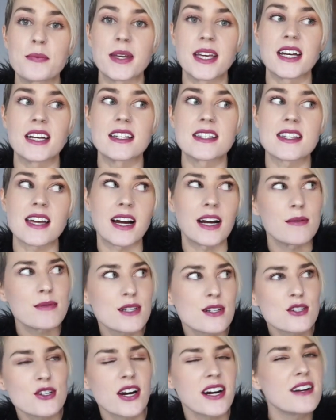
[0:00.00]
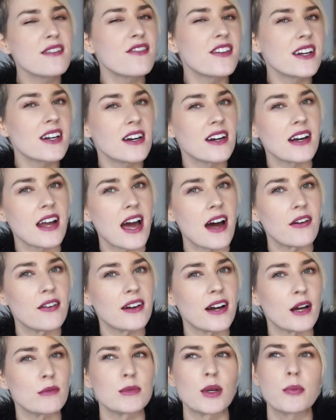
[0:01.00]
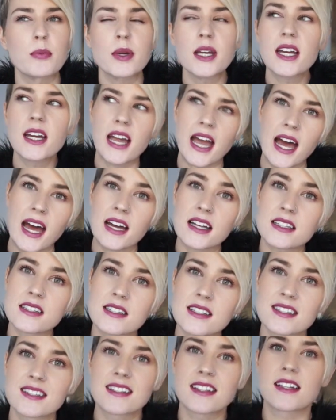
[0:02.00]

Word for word: because I'm still trying to figure it out. I'm gonna be a cat.